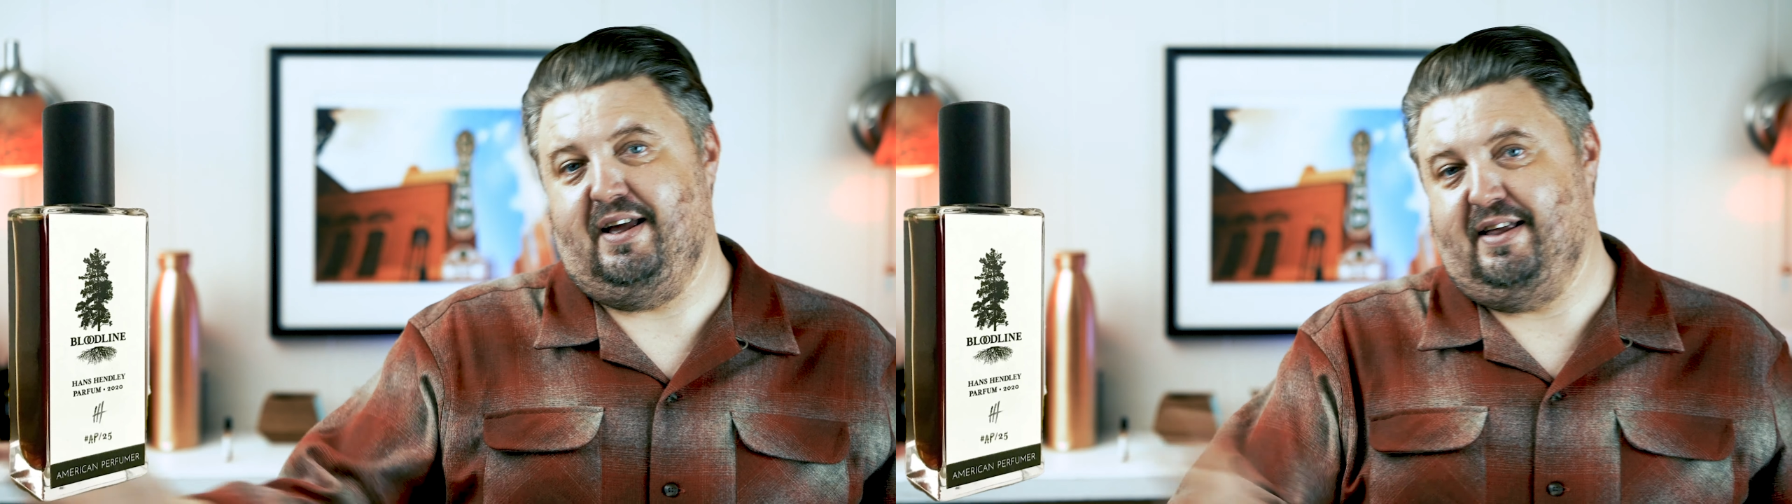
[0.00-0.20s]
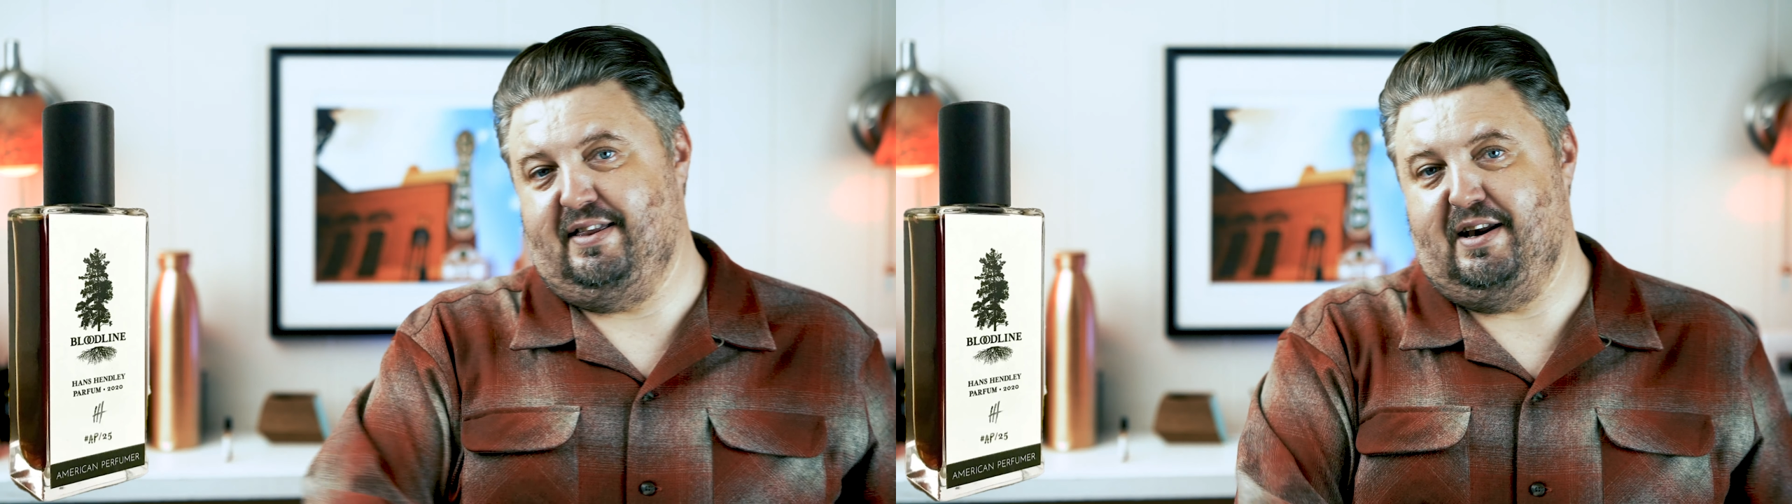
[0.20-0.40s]

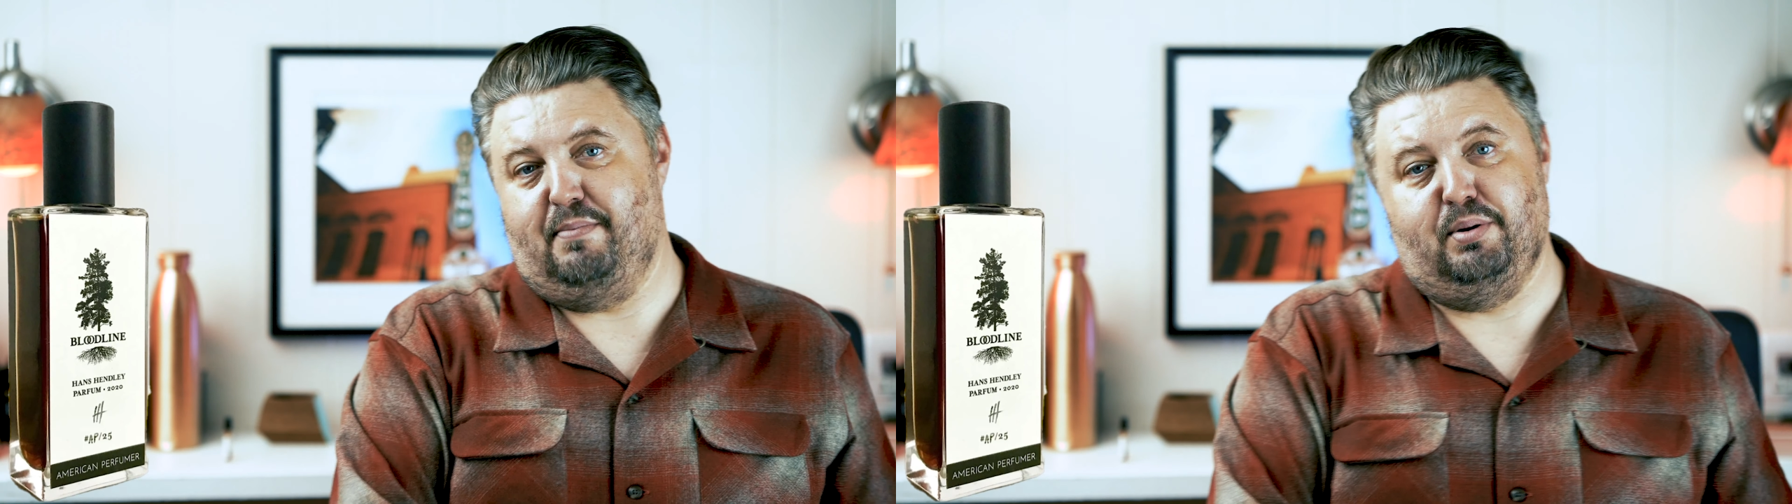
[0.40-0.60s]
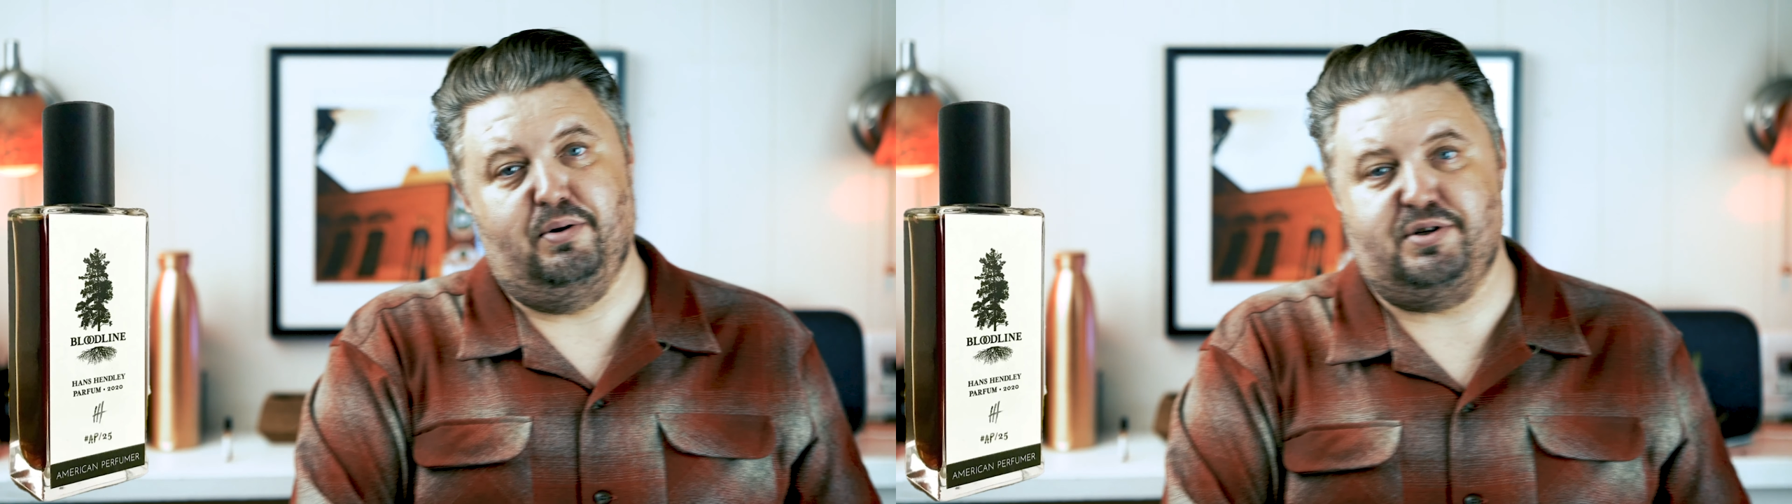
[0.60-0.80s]
and then
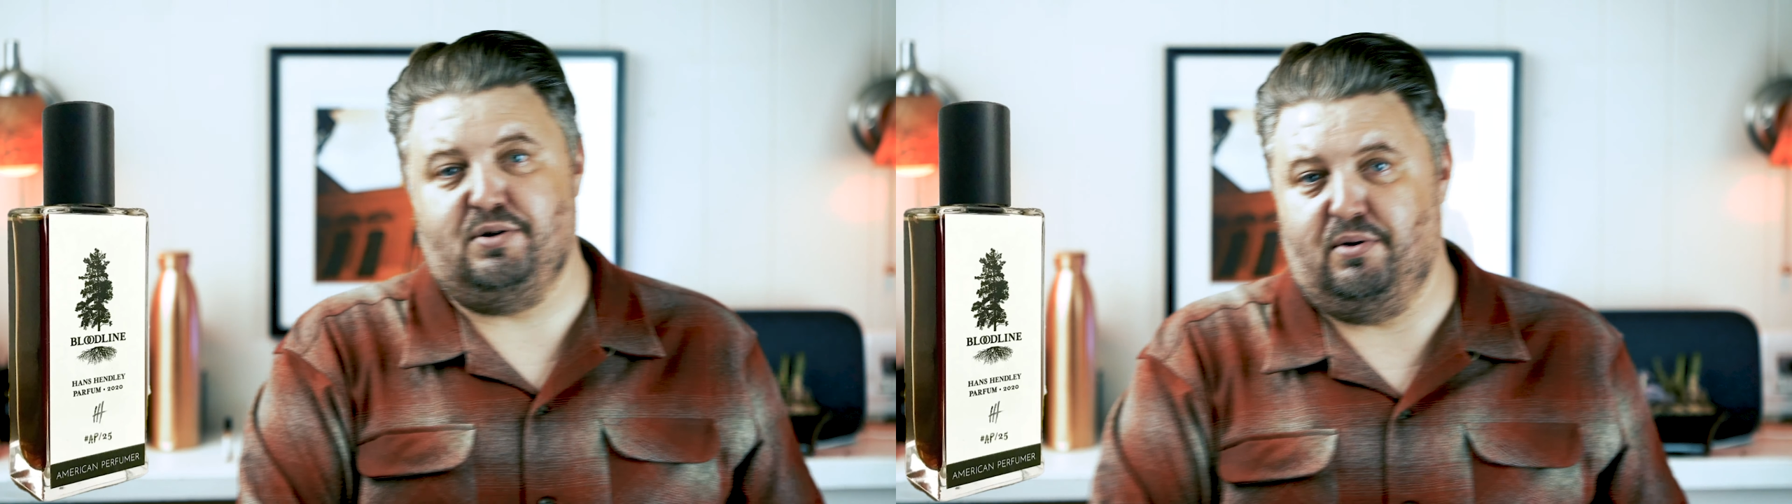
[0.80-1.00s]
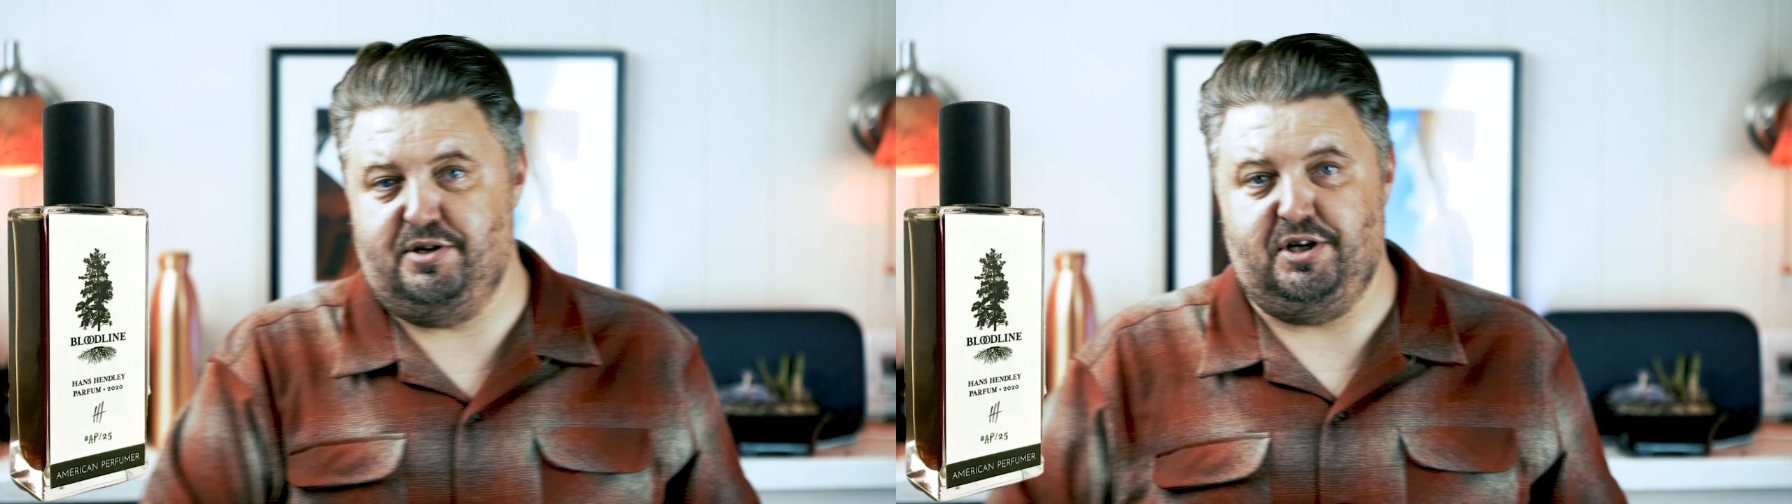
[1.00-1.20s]
it blows
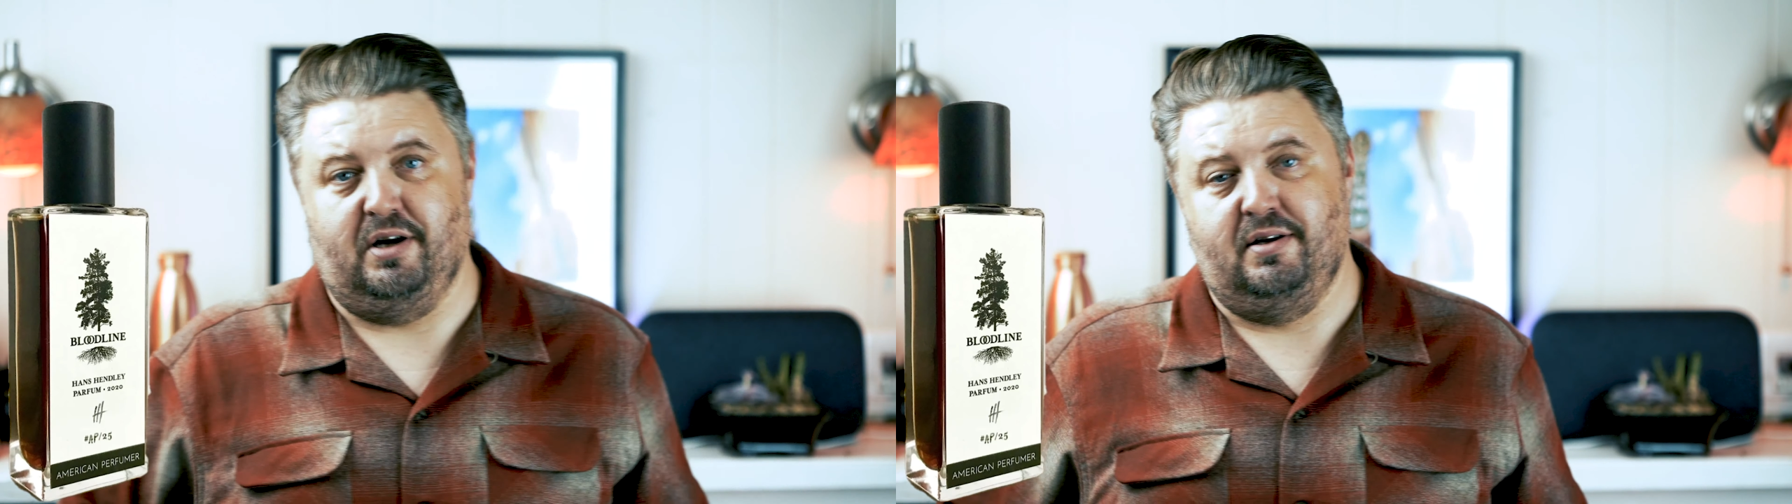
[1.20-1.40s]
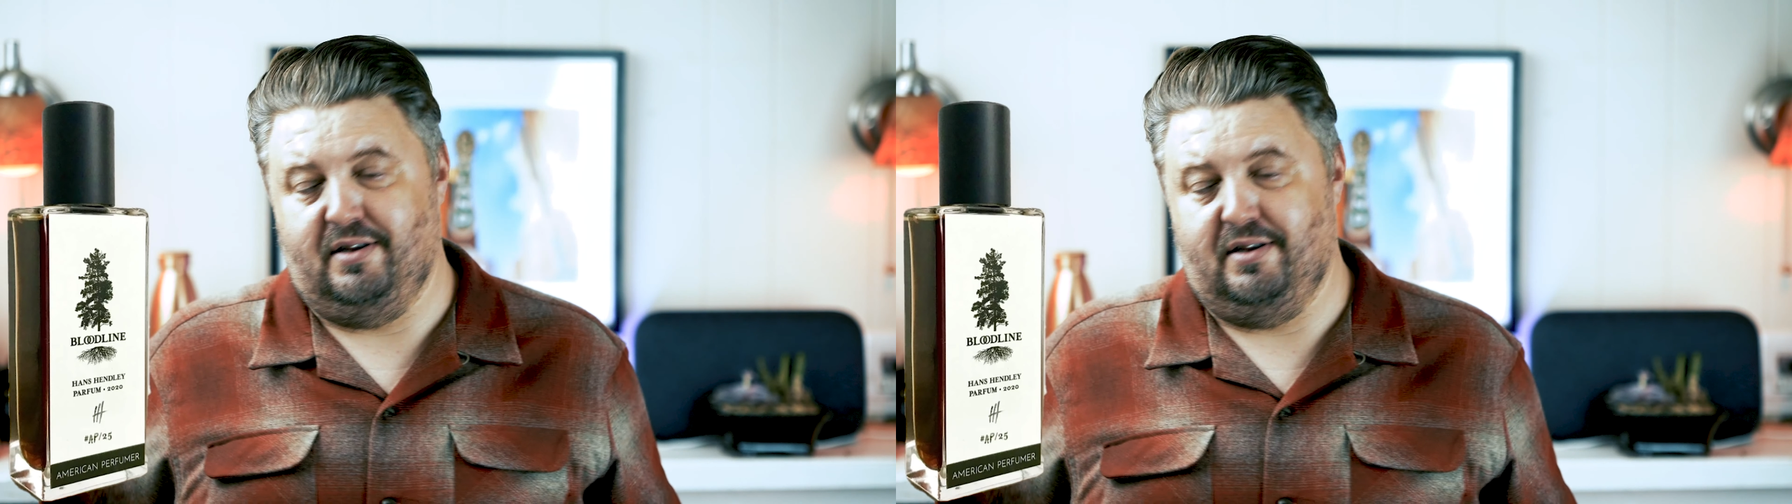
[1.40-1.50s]
towards you,